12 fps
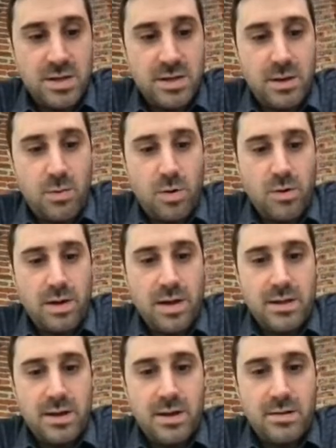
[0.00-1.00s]
and I work
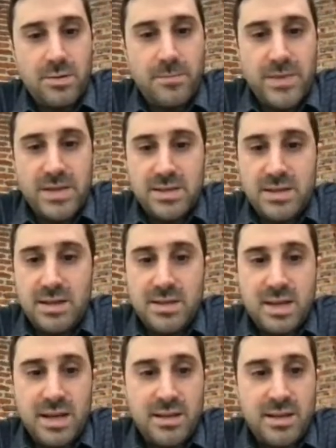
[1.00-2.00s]
at CARTO as a data
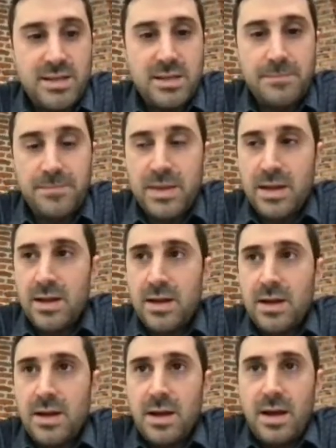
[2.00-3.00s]
scientist.
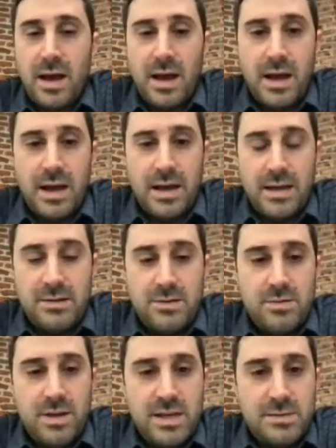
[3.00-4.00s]
And
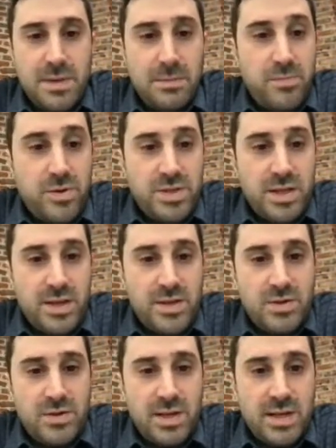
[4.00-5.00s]
today's my
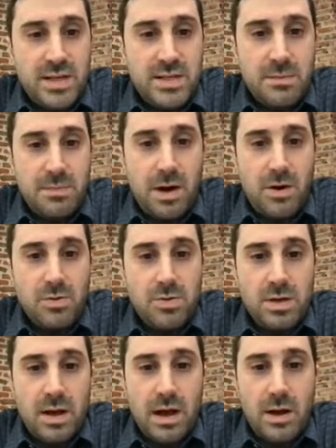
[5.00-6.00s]
presentation is about
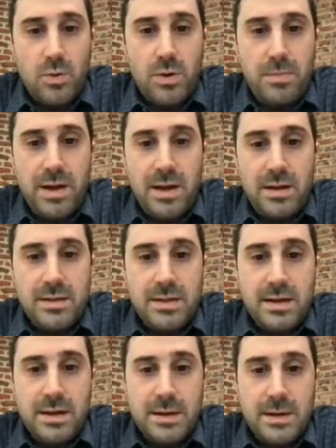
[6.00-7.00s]
how we build
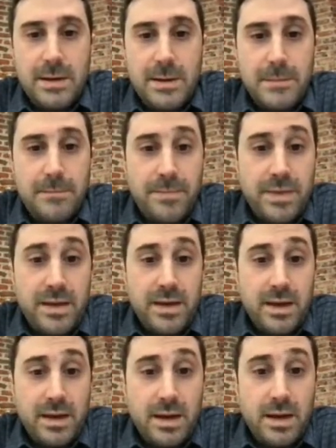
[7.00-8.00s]

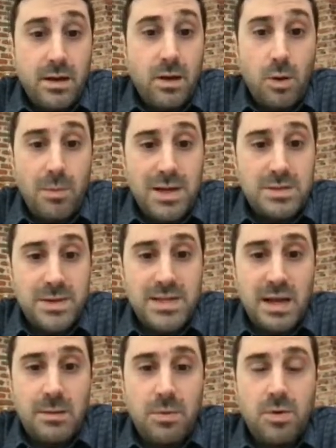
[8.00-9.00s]
a global
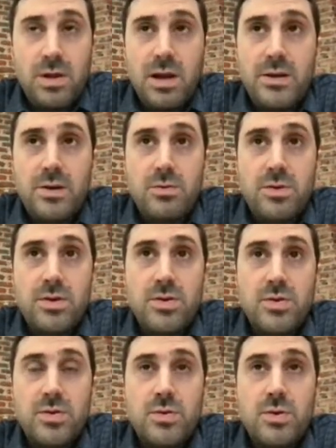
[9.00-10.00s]
spatial model in order
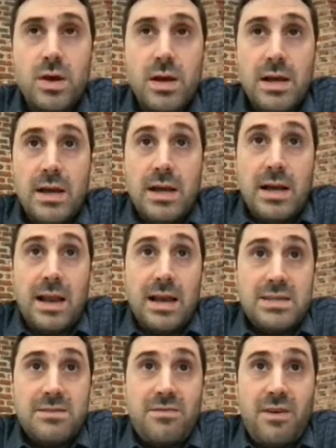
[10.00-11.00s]
to
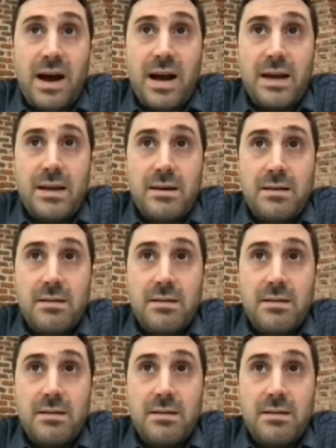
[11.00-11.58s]
classify